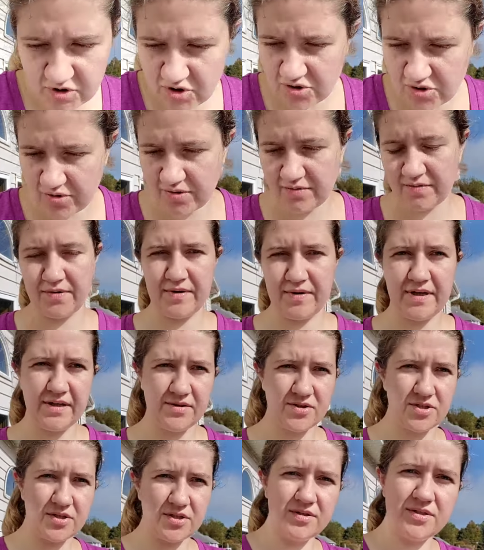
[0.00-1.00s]
short row
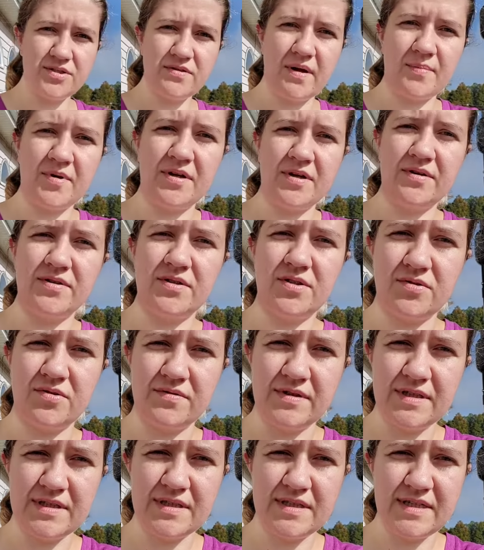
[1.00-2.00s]
heel turn. So I'm going to
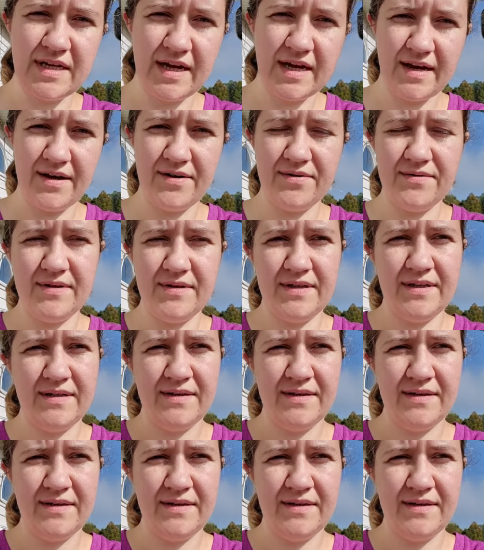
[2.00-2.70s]
turn this down,